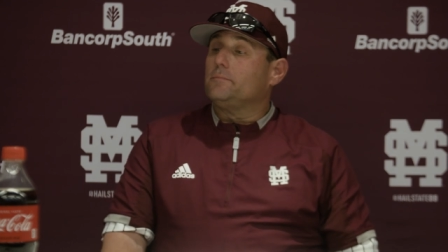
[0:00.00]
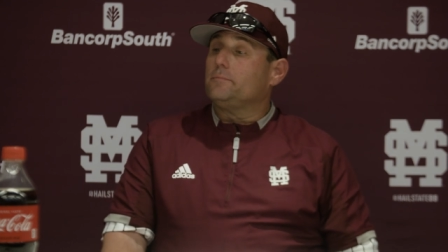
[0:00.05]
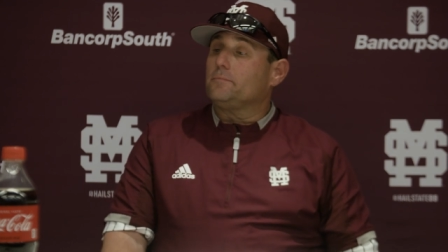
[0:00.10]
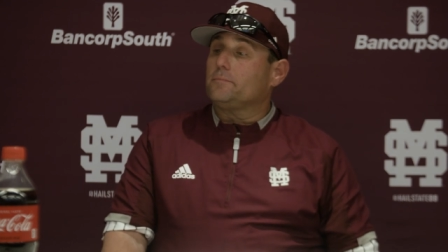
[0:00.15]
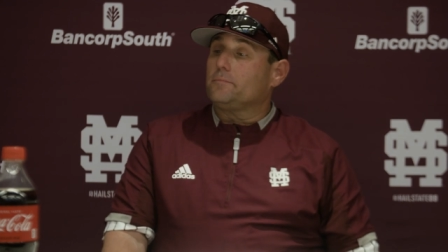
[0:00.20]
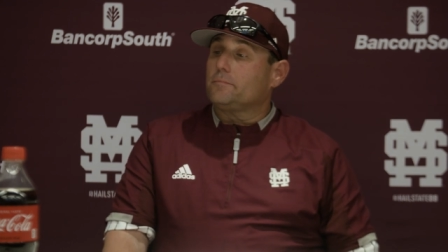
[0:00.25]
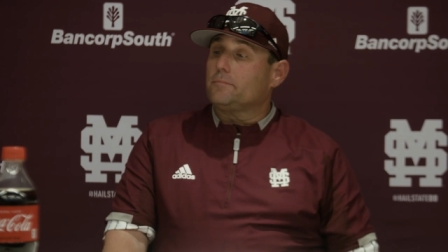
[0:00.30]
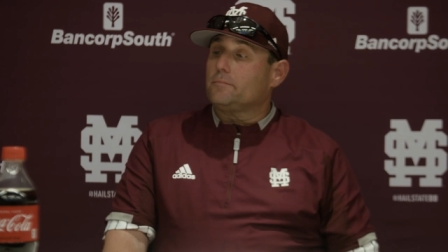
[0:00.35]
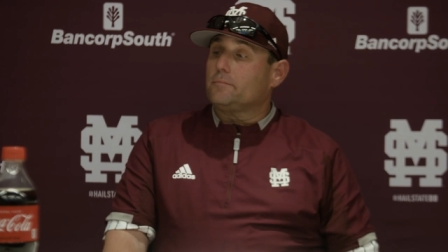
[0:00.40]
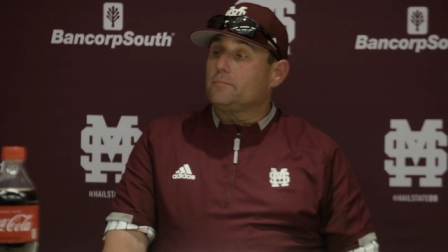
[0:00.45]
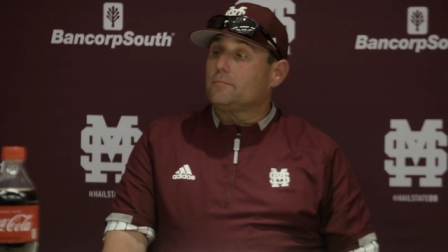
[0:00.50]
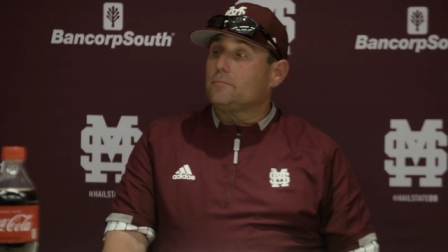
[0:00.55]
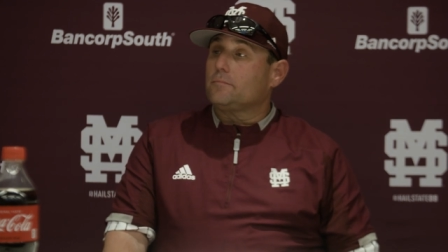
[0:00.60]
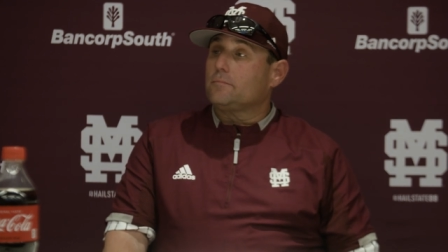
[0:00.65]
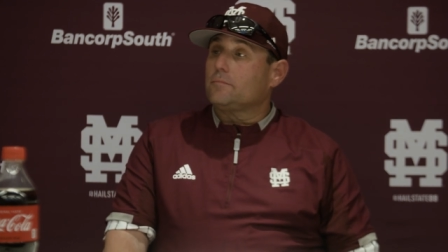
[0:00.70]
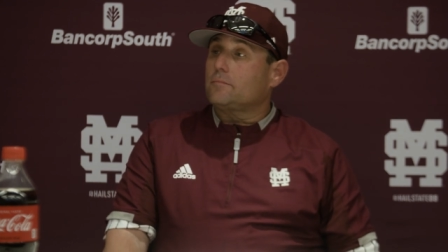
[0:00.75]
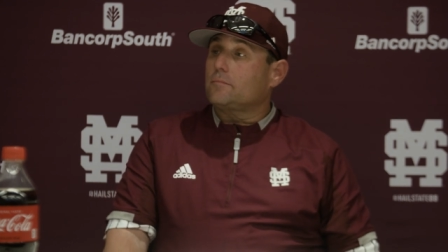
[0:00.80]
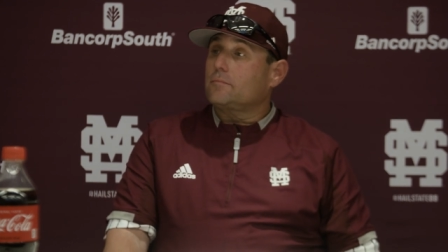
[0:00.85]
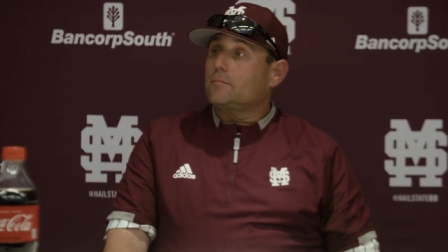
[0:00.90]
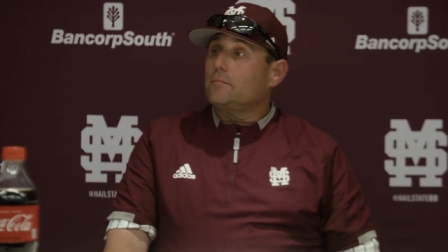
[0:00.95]
how do you think that
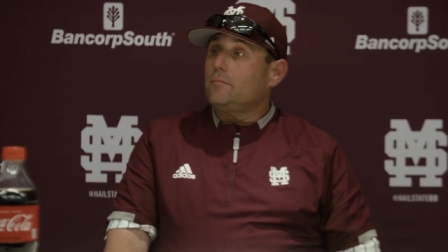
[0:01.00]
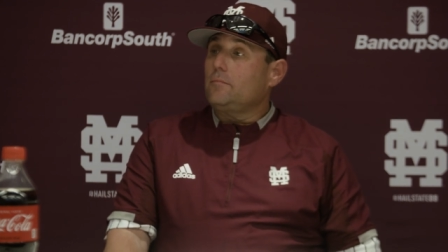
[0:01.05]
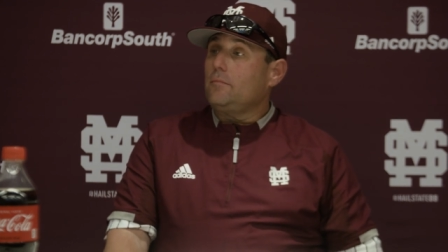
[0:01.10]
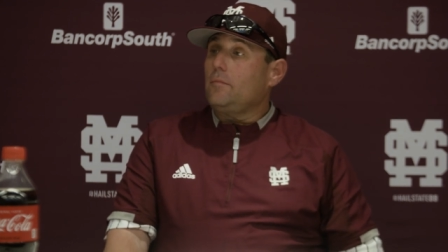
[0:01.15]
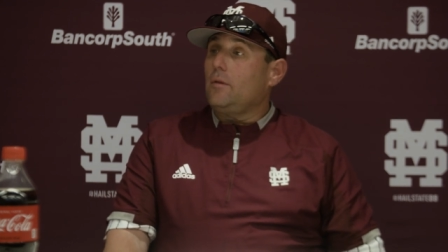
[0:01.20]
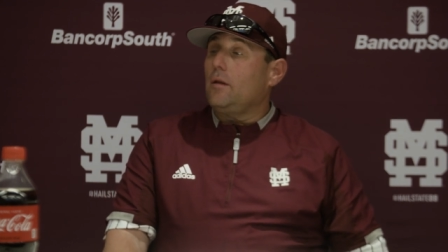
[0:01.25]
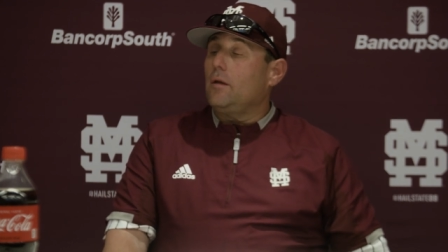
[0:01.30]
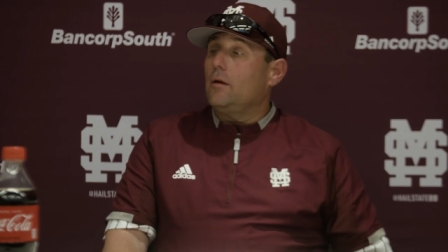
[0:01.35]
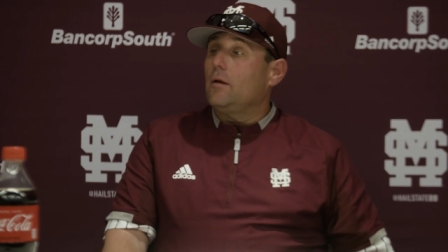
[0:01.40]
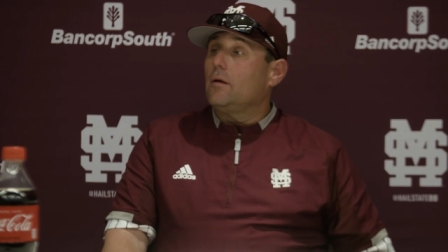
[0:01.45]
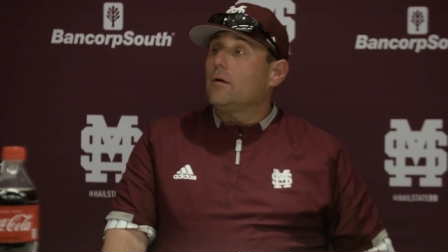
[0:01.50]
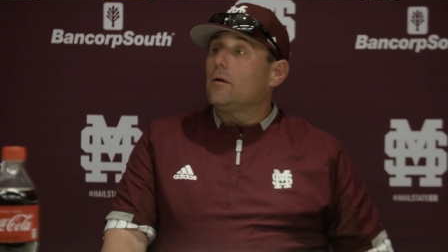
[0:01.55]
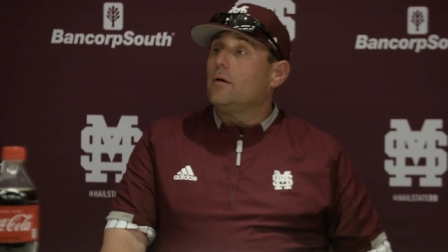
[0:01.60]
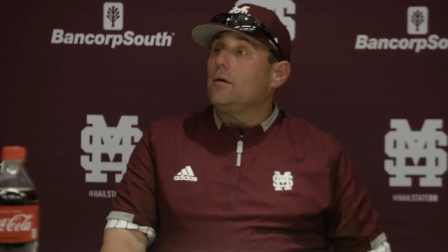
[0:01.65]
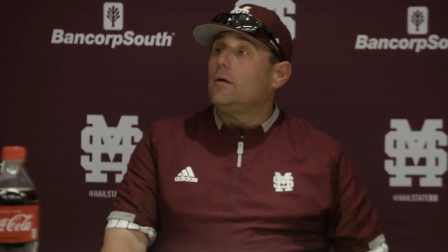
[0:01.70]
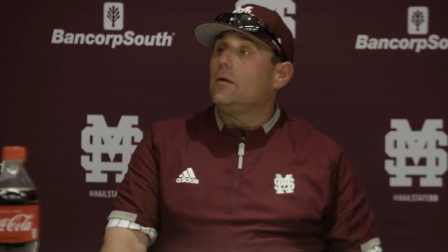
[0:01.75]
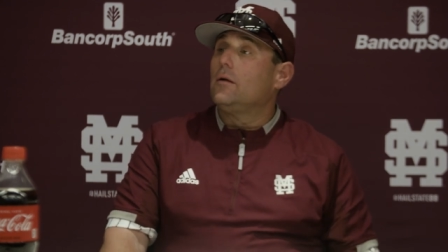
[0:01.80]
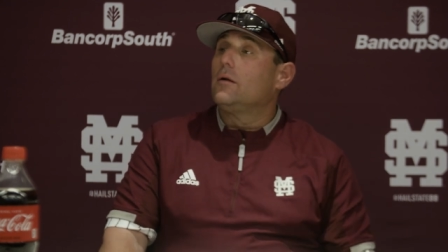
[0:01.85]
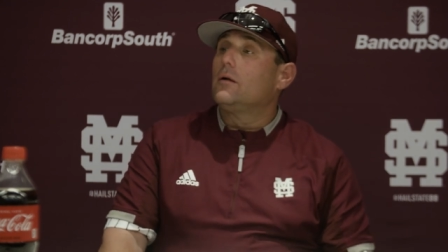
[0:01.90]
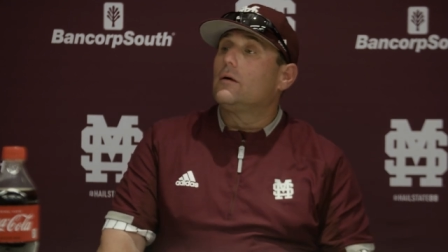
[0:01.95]
might shake up the
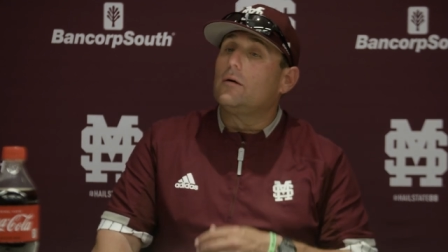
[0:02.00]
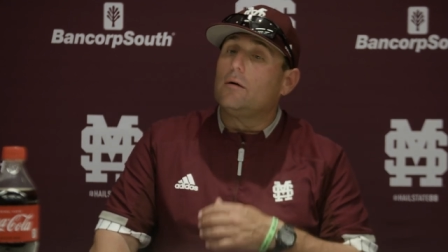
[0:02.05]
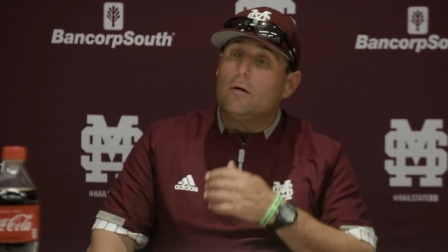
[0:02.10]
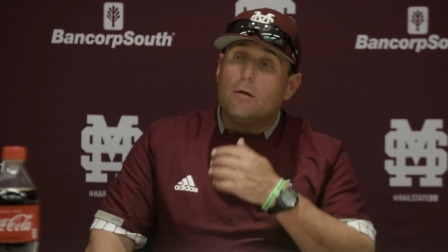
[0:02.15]
midweek here?